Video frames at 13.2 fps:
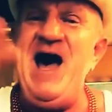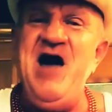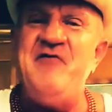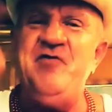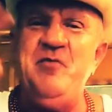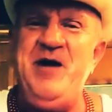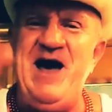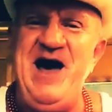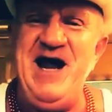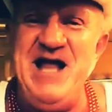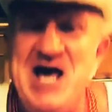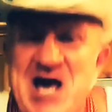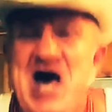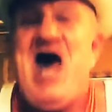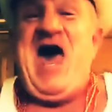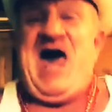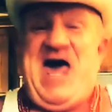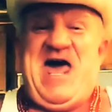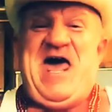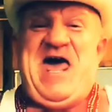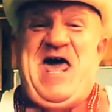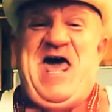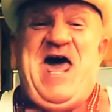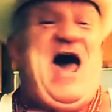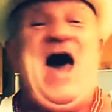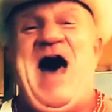Bye, everybody.
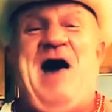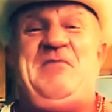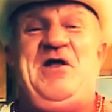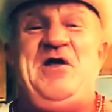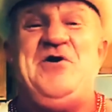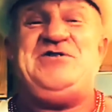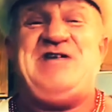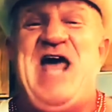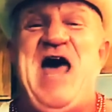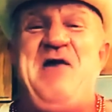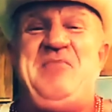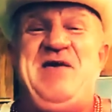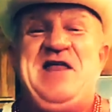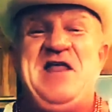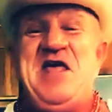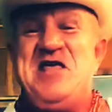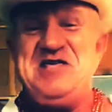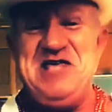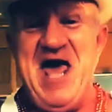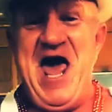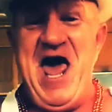I'm the new champion.